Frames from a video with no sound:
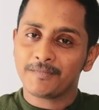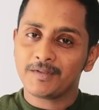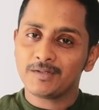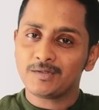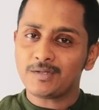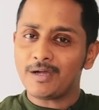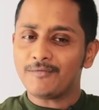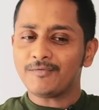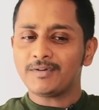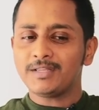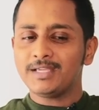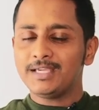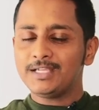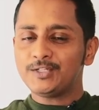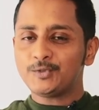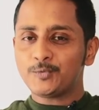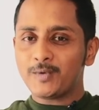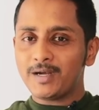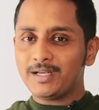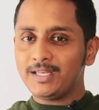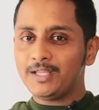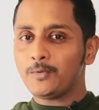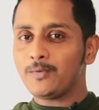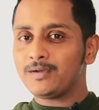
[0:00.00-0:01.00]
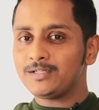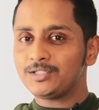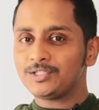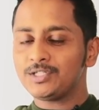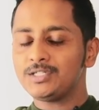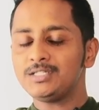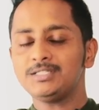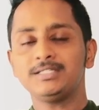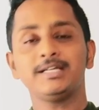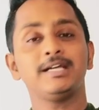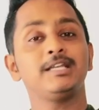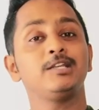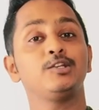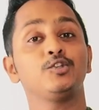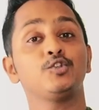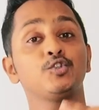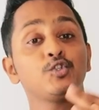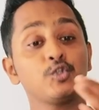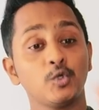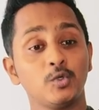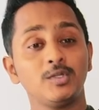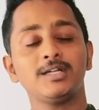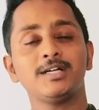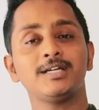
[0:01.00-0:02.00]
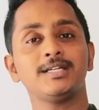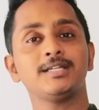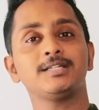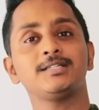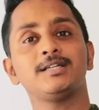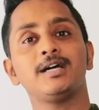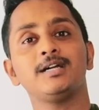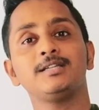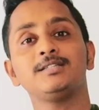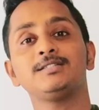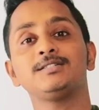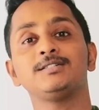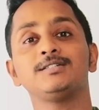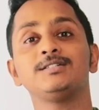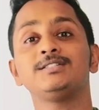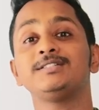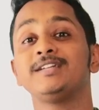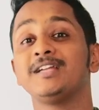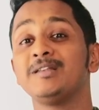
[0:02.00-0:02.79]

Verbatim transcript: So after each twenty questions, I'll show the correct answers,